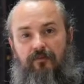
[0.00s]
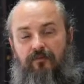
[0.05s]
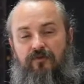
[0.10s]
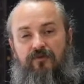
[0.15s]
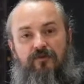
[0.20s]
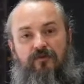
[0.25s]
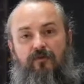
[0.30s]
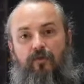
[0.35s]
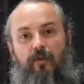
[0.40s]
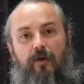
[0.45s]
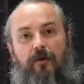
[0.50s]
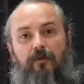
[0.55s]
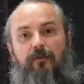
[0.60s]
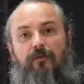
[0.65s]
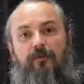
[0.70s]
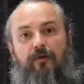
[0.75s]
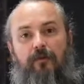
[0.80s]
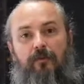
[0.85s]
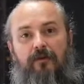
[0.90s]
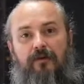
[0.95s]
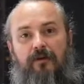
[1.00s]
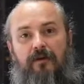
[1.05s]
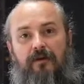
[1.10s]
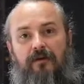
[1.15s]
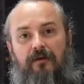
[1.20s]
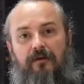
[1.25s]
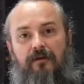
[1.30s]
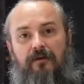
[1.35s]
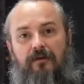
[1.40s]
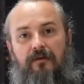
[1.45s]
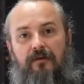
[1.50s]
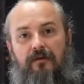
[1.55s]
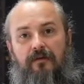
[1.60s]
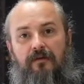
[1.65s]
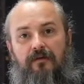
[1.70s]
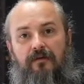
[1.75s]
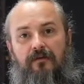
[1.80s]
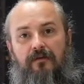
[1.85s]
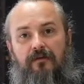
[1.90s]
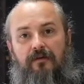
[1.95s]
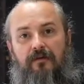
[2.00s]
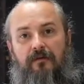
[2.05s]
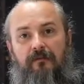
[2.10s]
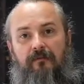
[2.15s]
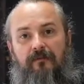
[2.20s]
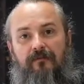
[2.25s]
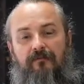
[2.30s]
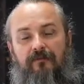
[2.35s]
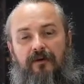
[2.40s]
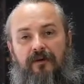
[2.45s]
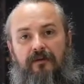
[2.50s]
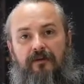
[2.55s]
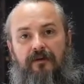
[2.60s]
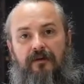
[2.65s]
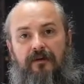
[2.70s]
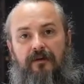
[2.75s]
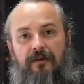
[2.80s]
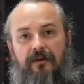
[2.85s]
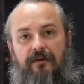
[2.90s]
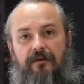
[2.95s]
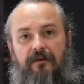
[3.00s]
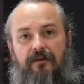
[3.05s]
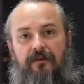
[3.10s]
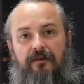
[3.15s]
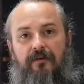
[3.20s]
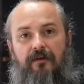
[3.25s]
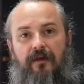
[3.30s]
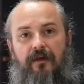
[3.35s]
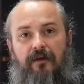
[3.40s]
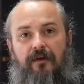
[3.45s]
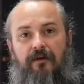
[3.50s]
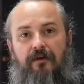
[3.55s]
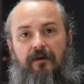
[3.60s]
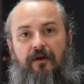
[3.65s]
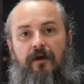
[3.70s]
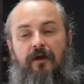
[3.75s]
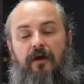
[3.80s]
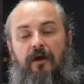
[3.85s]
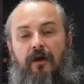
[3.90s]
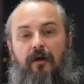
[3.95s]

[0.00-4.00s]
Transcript: just one property is validated in that area.